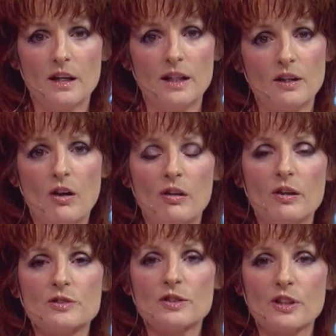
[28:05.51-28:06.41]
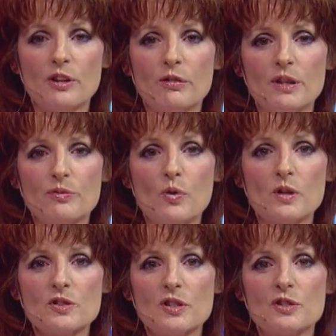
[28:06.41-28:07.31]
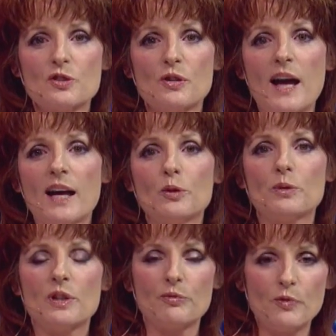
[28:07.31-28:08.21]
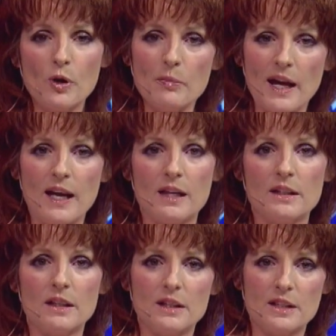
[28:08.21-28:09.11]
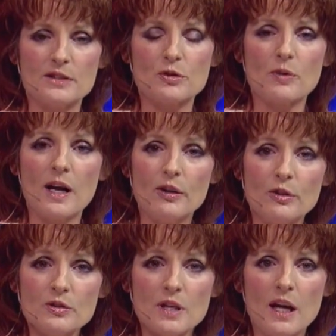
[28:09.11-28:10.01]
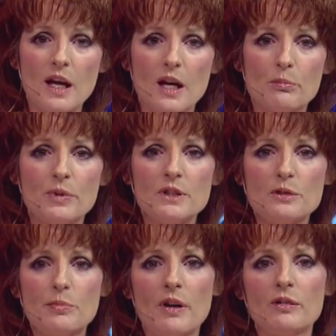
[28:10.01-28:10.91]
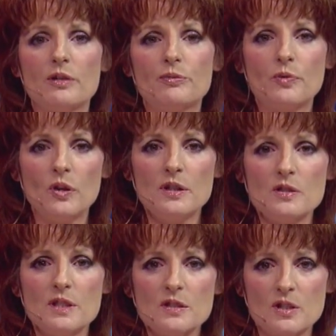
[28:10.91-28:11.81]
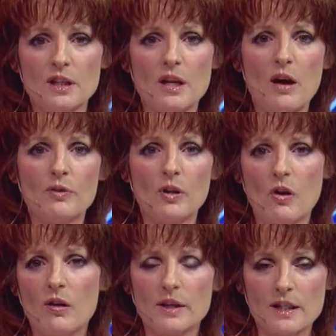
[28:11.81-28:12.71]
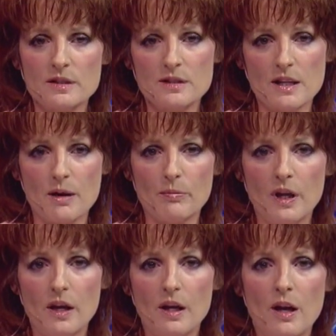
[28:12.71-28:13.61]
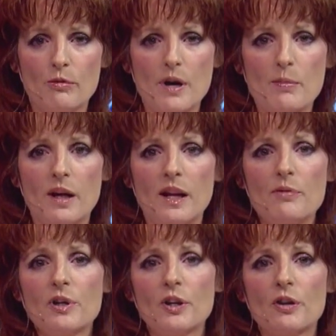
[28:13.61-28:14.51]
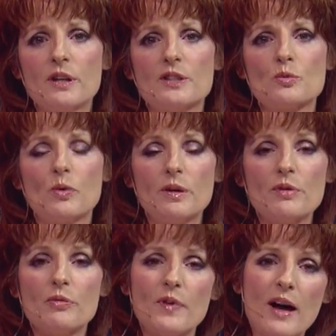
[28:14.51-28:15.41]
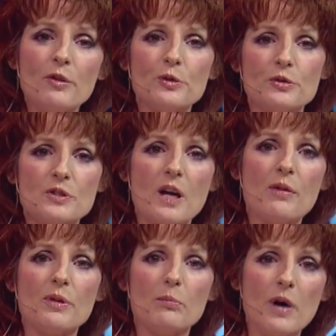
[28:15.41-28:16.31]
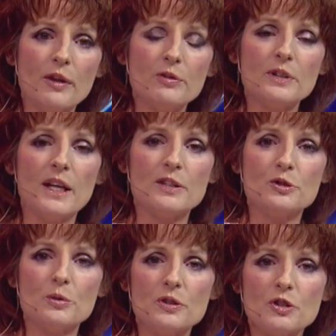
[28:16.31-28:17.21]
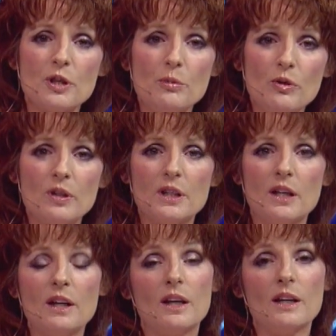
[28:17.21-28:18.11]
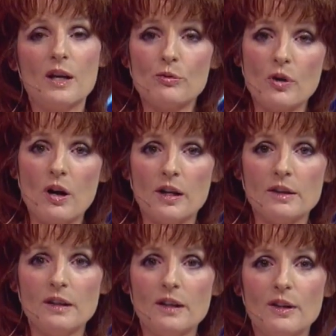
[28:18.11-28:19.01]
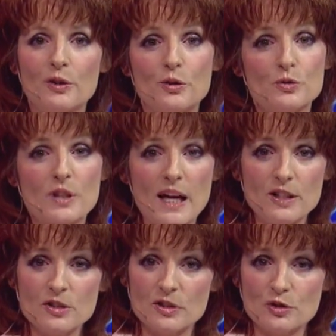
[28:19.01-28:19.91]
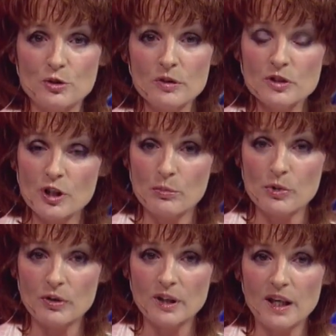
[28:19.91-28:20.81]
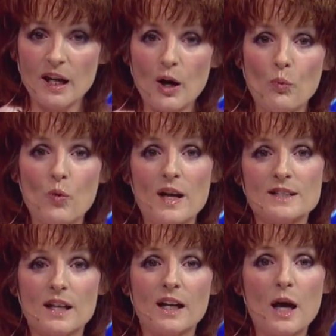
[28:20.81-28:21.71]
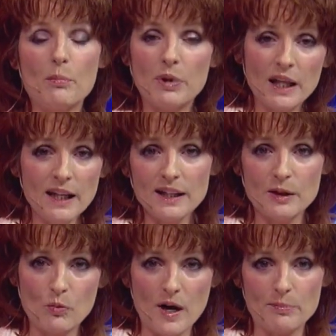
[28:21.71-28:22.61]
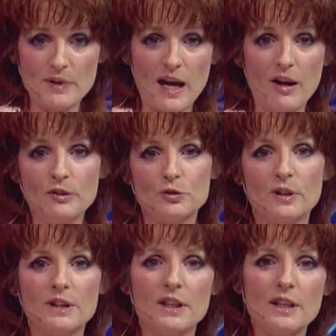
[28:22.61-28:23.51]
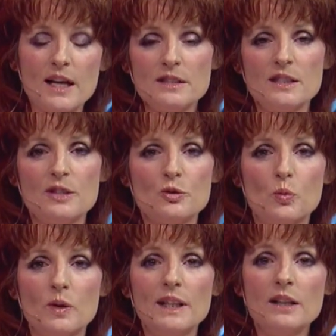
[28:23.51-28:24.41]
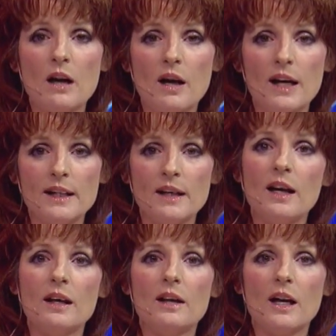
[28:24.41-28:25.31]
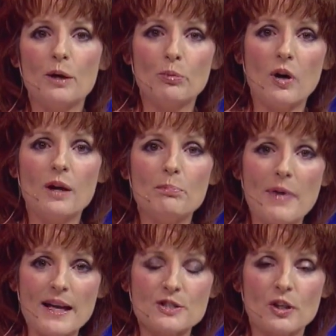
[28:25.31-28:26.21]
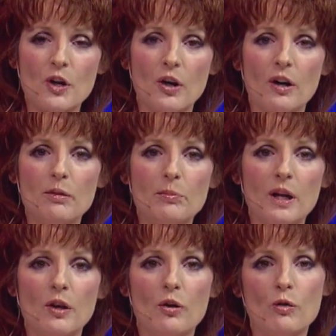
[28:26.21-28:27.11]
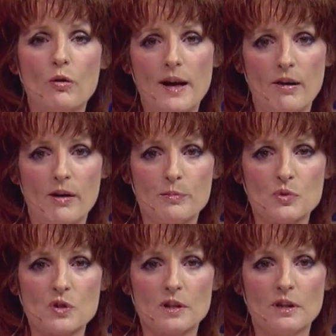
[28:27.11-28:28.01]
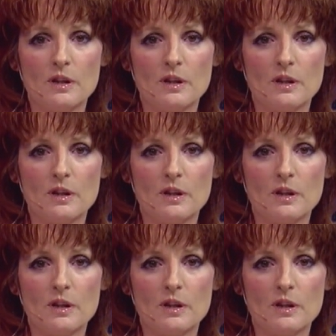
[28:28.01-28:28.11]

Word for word: He called on security forces to act with a firm hand against rioters and bring to bear the fullest extent of the law against them. Rabbi Levinger is one of the founders of the modern day Jewish community in Hebron, whose ancient Jewish community was completely wiped out during the 1929 Hebron massacre by local Arabs.